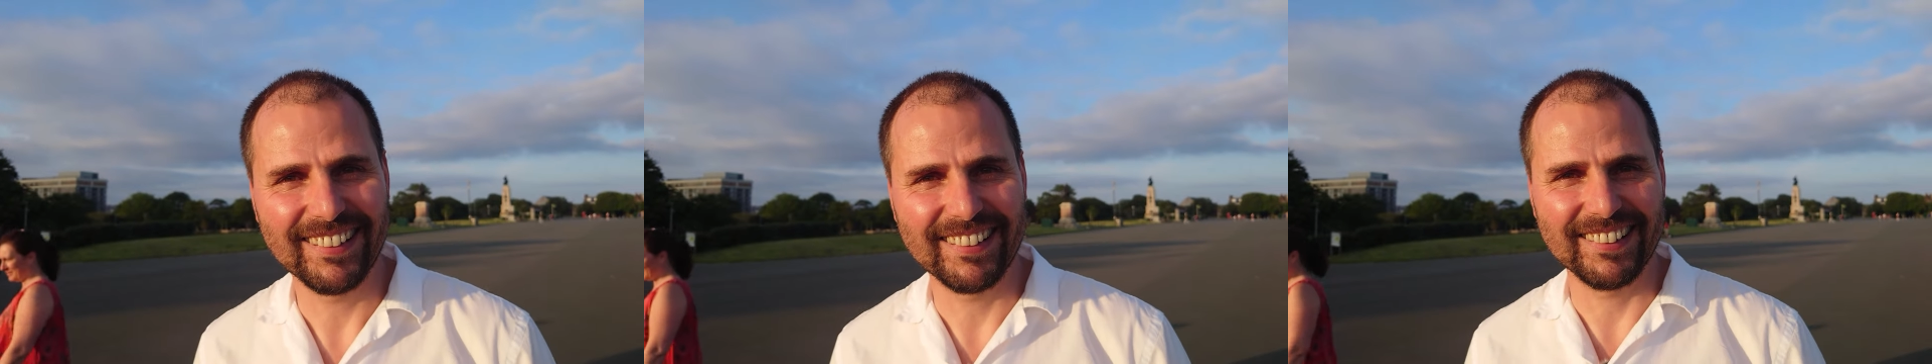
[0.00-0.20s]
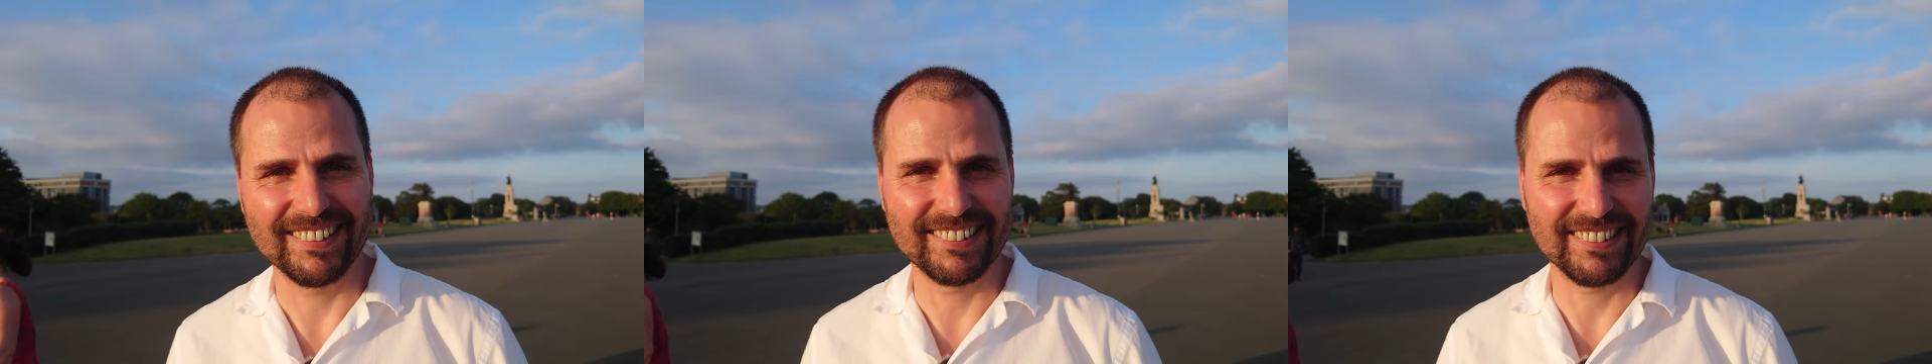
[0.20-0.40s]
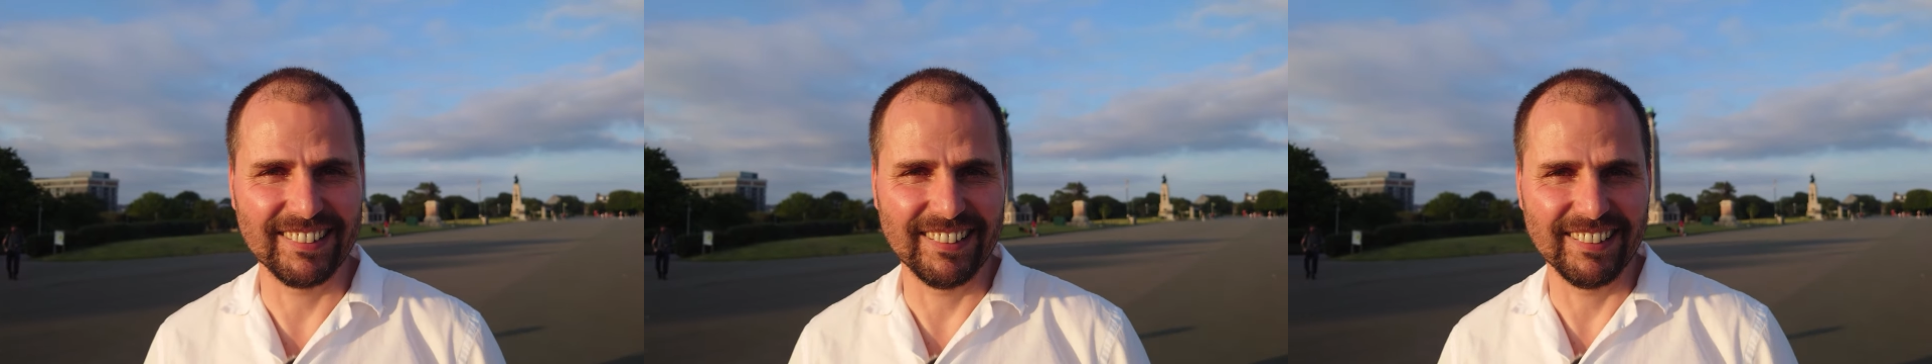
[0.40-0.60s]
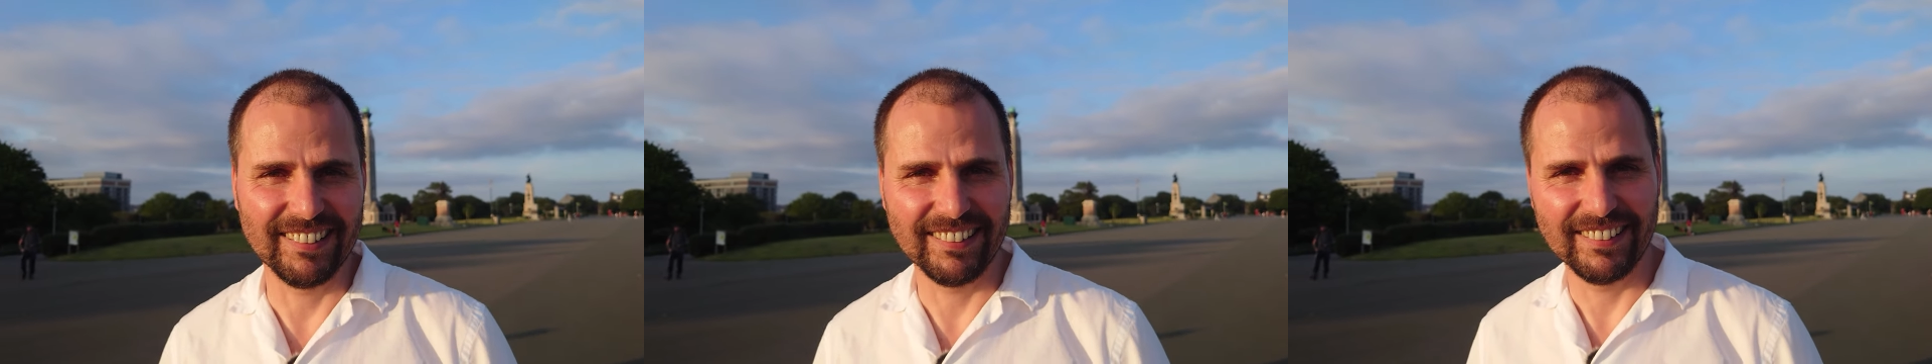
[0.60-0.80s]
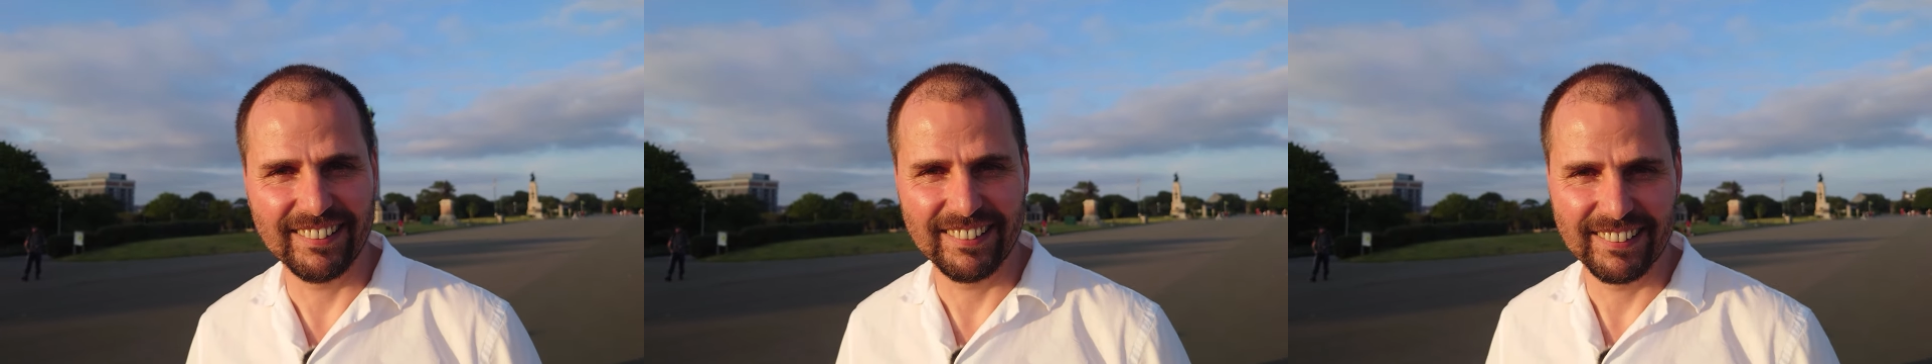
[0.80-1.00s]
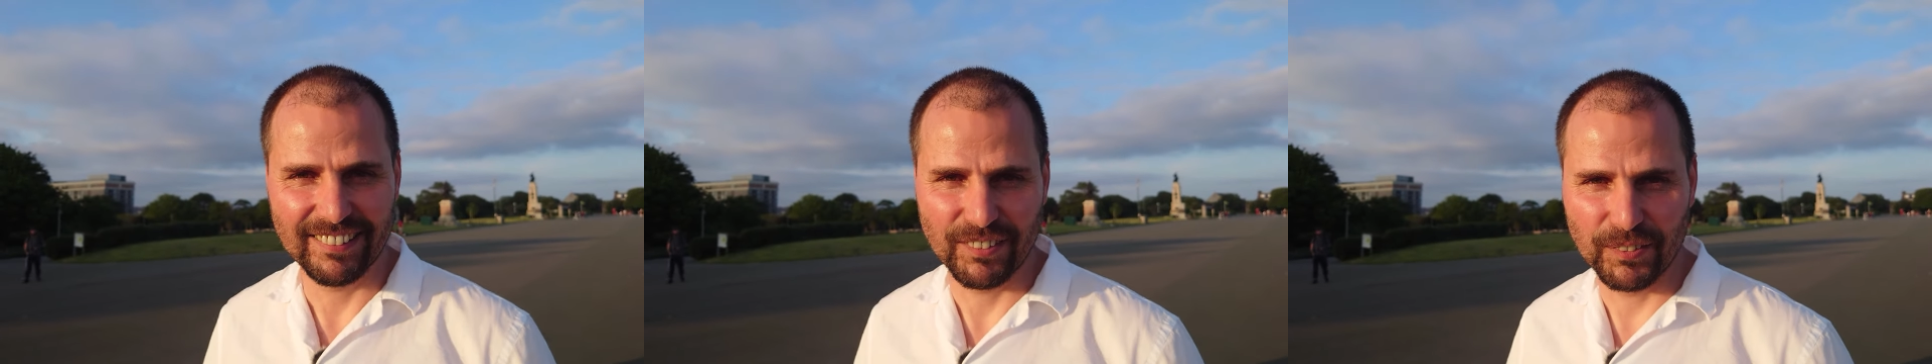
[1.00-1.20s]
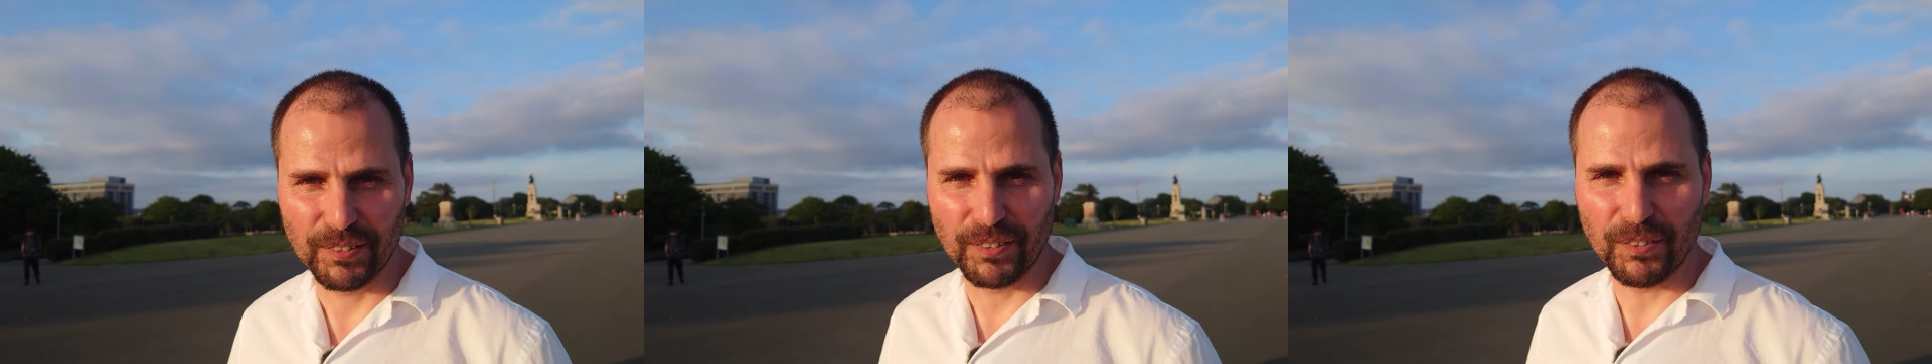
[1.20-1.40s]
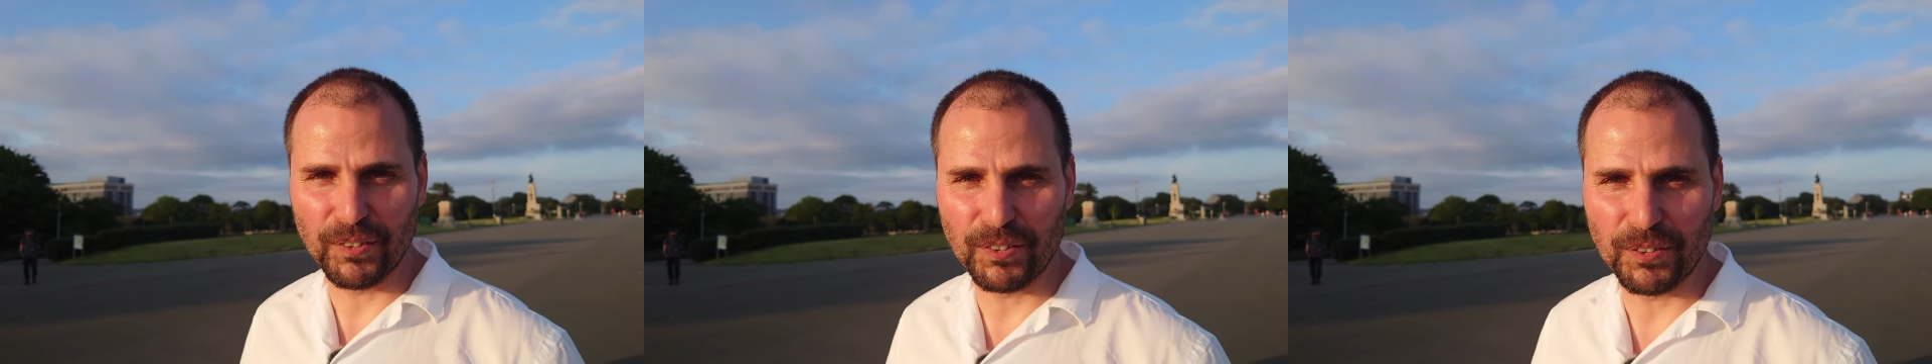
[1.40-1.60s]
because
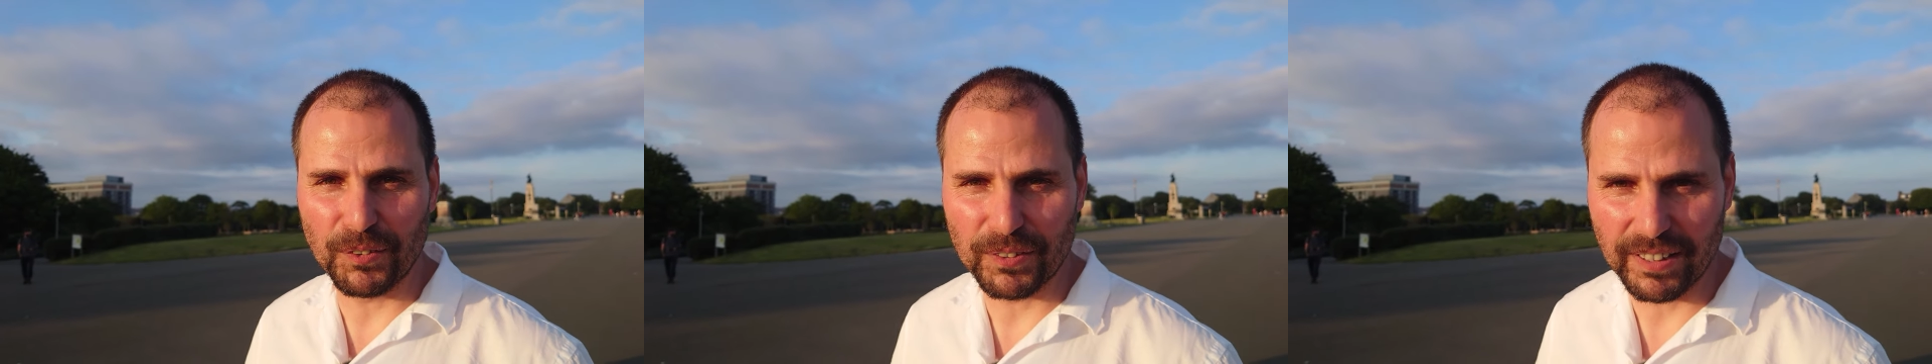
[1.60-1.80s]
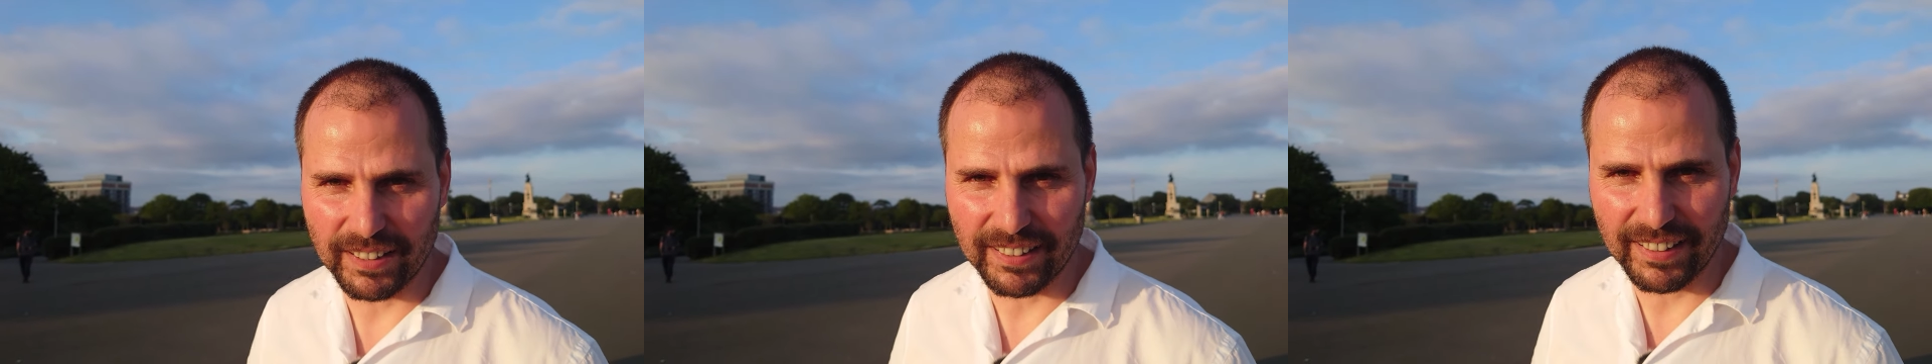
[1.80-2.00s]
we all know they're